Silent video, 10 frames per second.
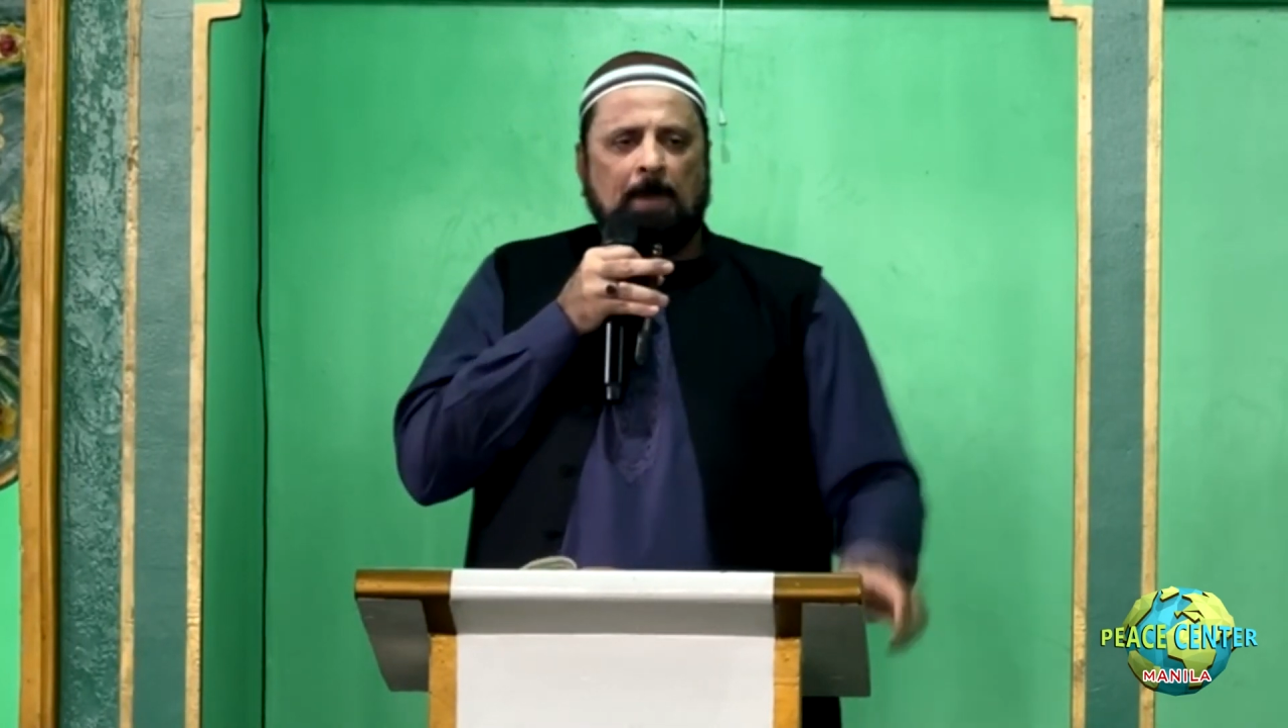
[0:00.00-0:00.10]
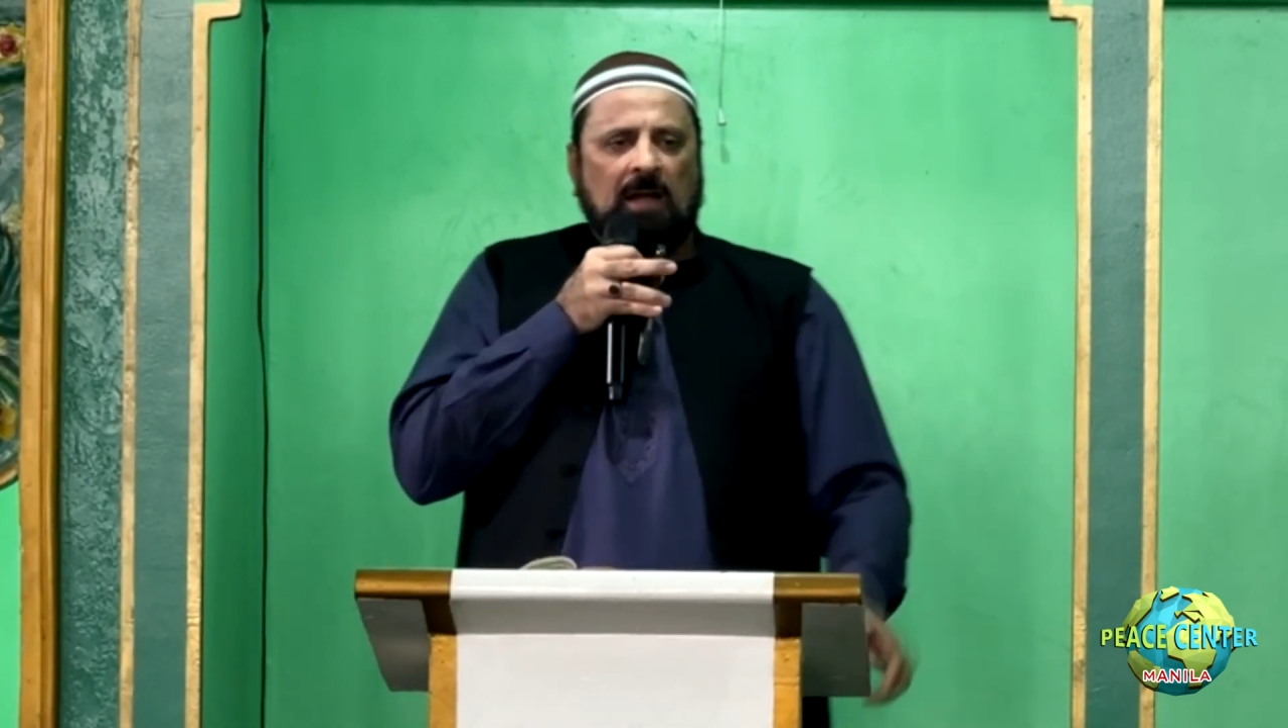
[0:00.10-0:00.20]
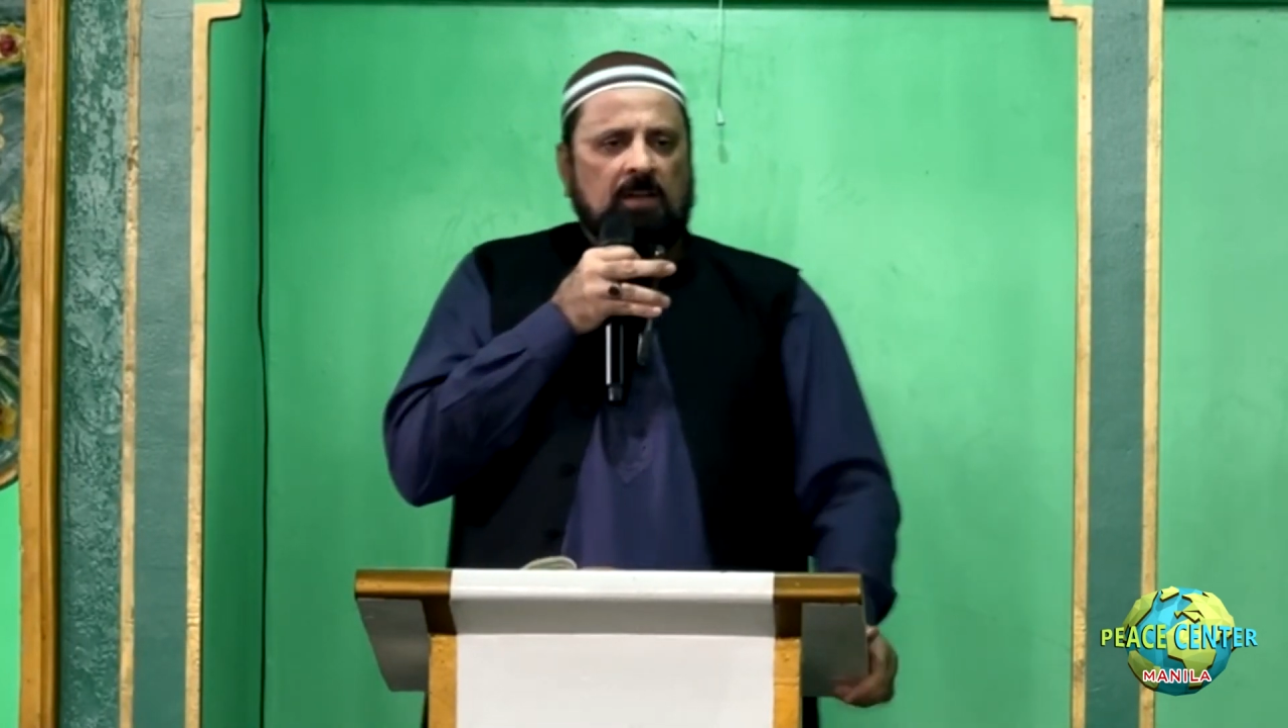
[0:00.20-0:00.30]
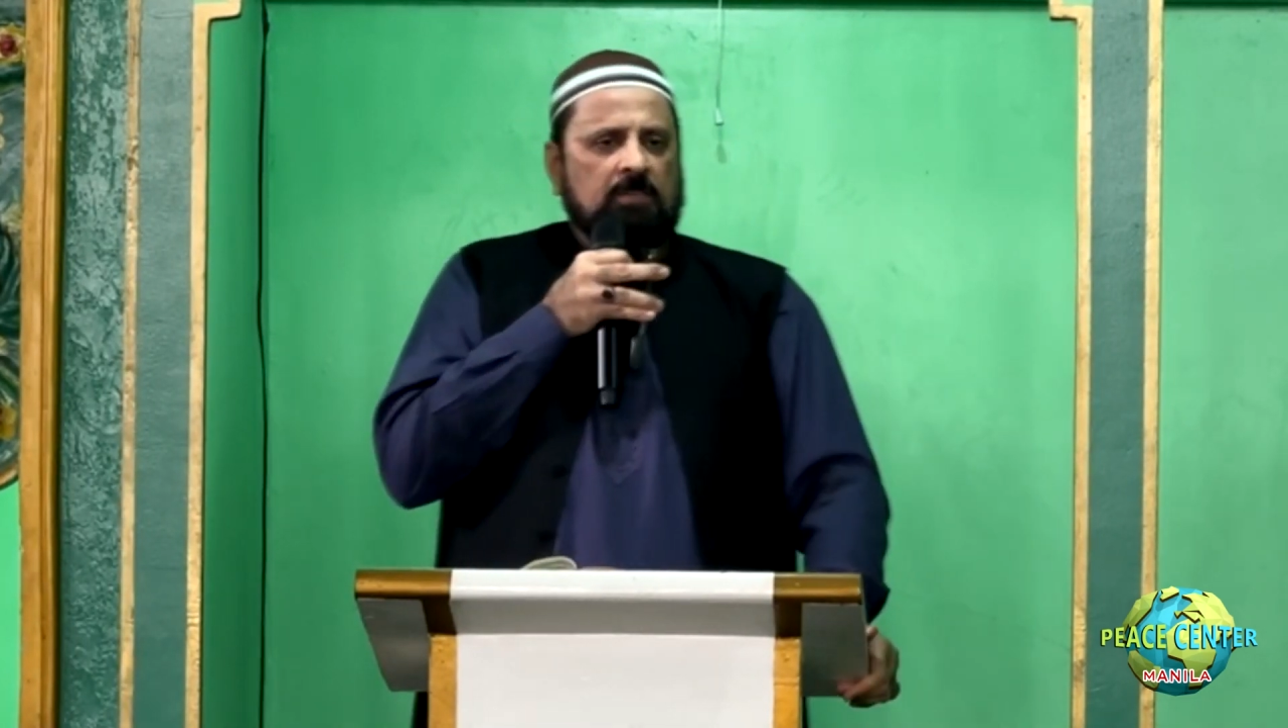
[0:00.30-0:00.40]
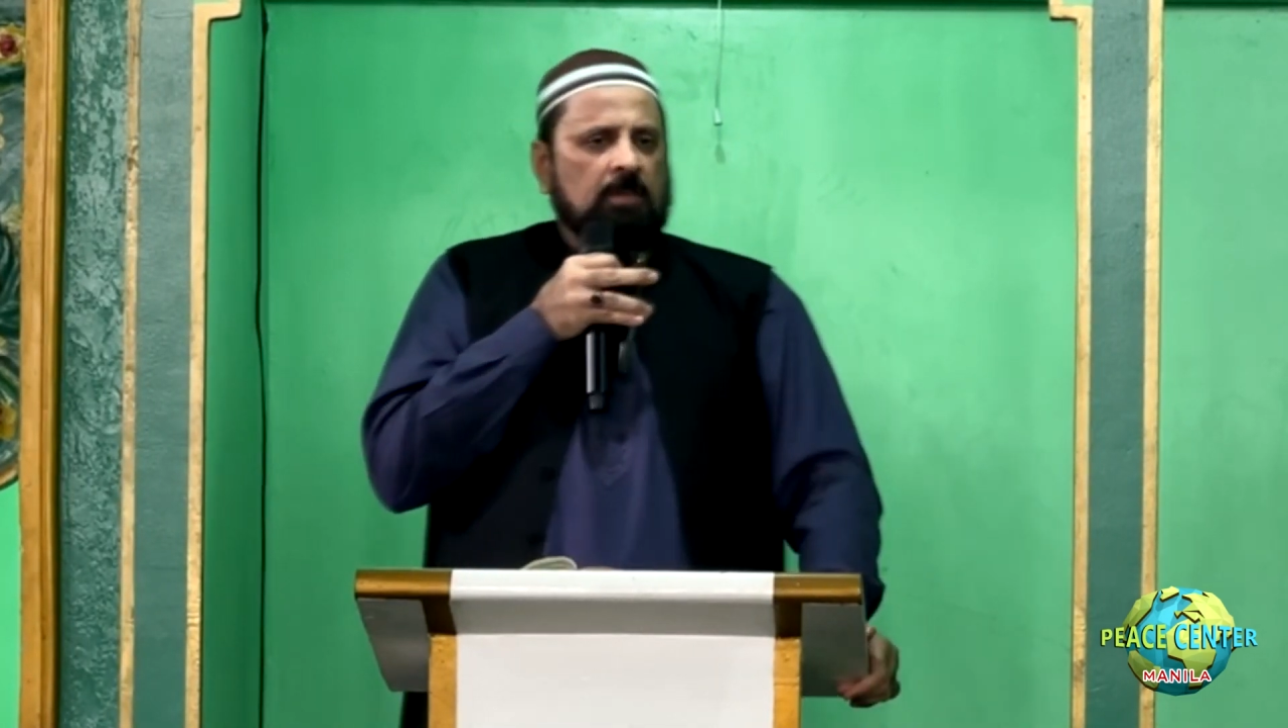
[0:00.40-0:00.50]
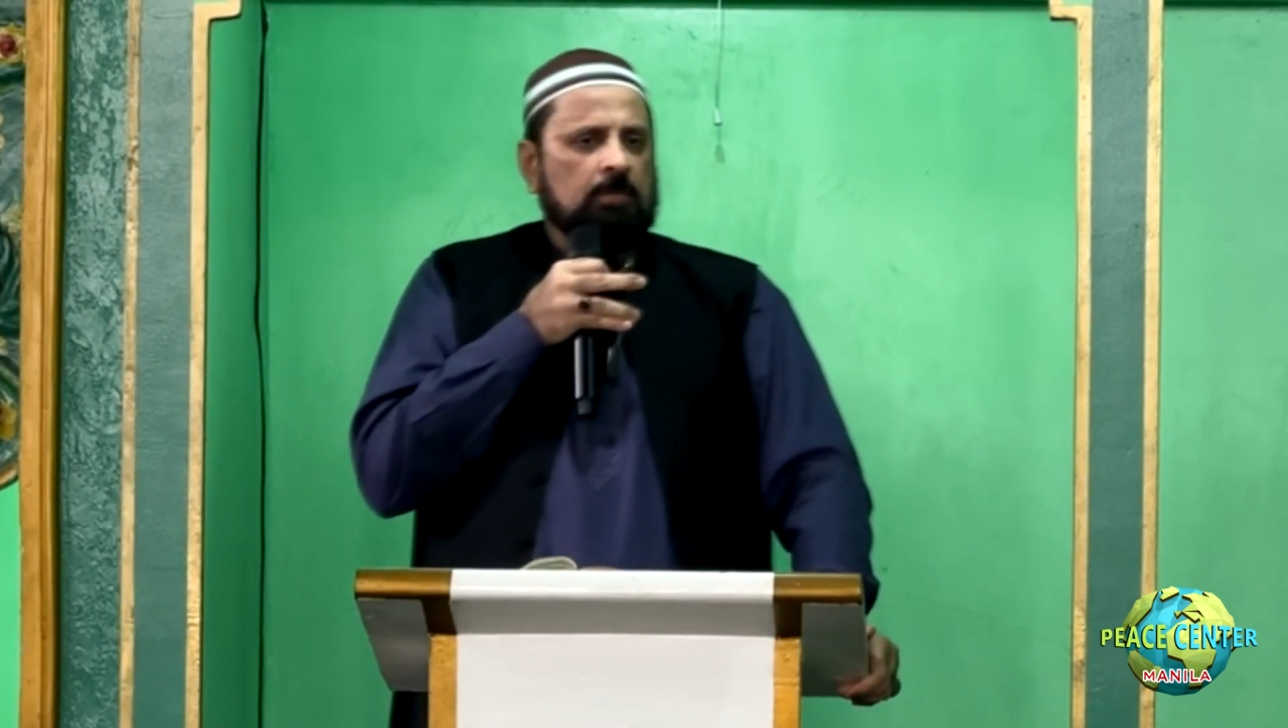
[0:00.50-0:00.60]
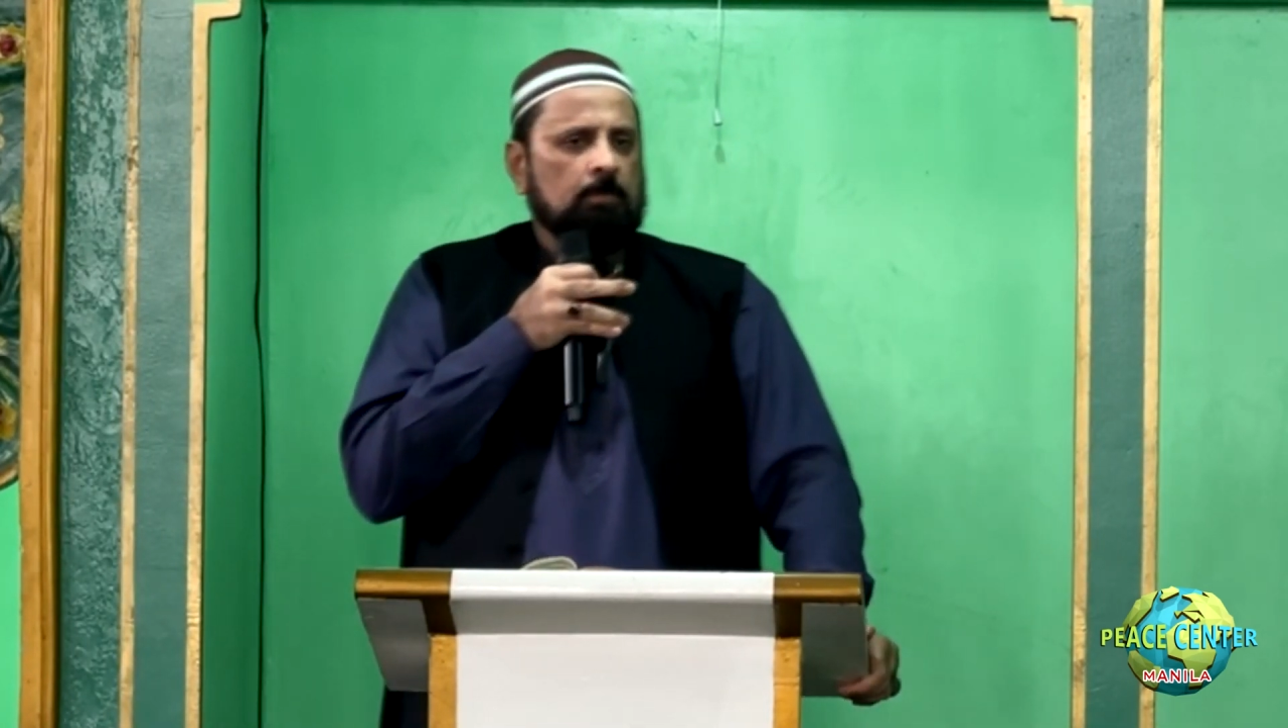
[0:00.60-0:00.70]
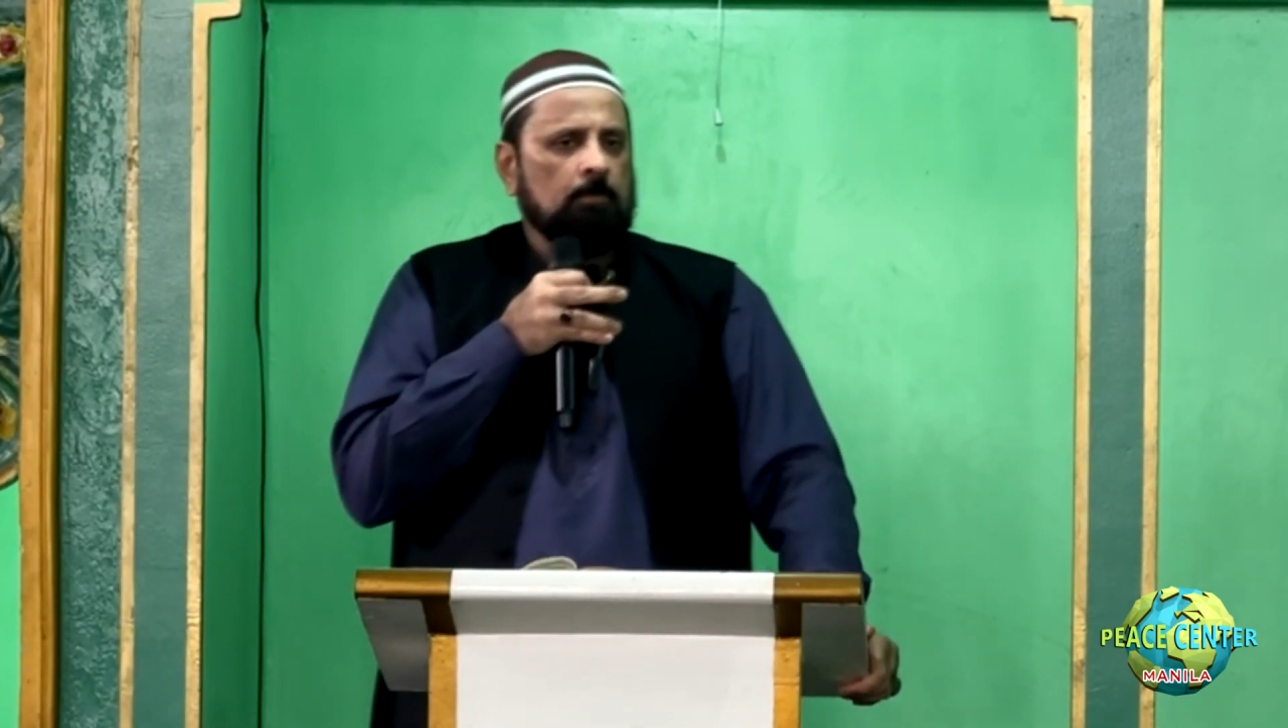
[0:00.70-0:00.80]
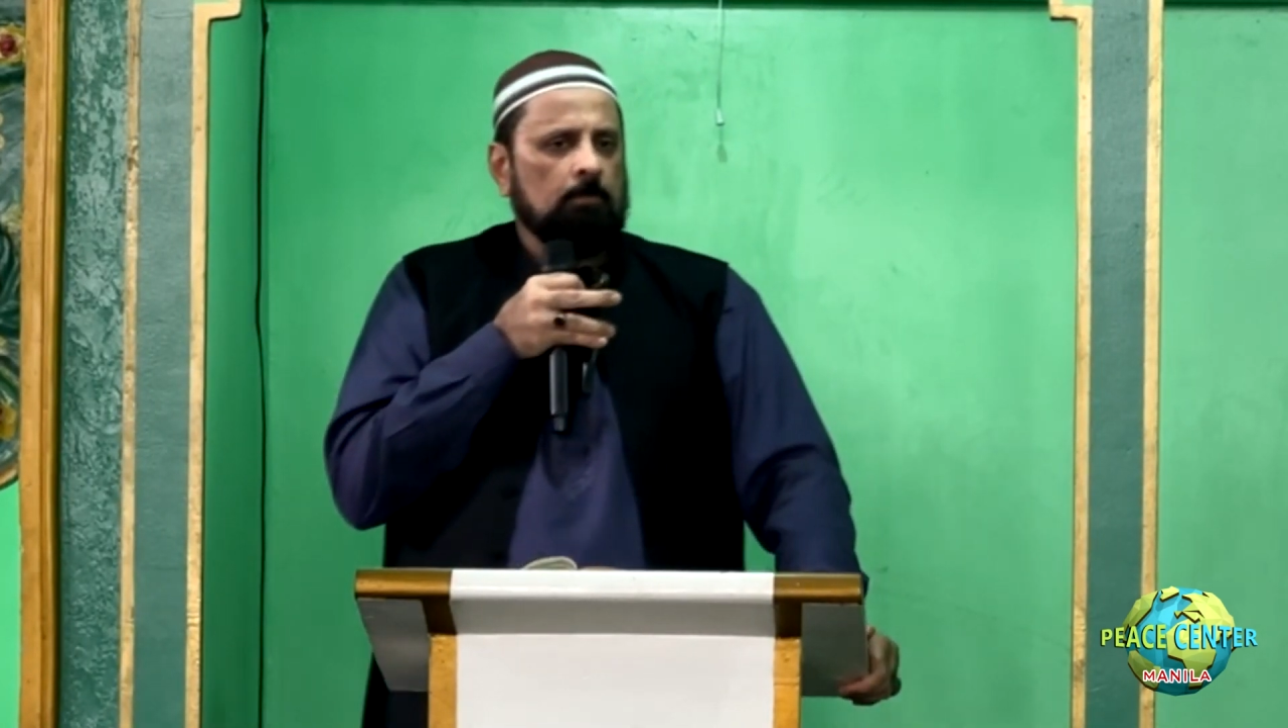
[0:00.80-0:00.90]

practice this.